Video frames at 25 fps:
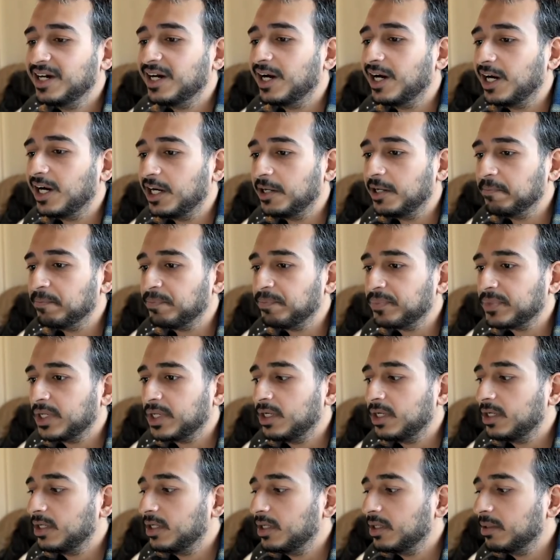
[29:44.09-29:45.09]
Um,
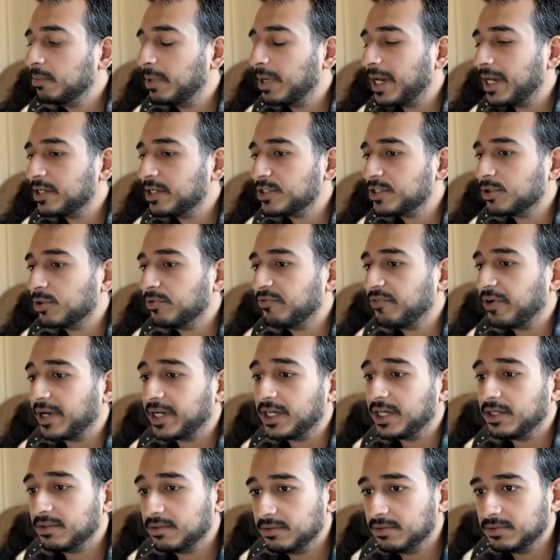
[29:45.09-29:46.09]
and so if I
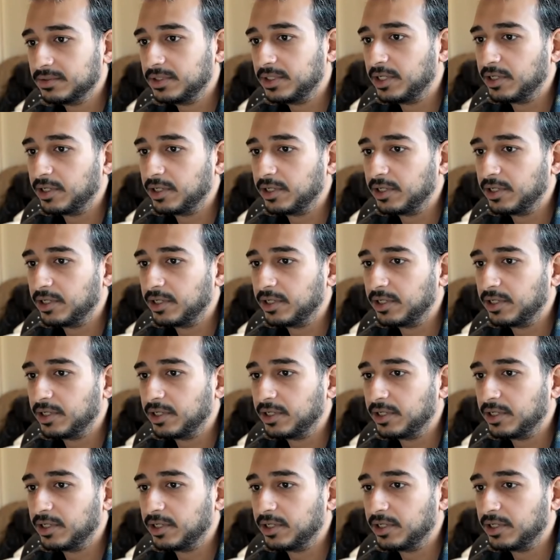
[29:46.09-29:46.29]
can,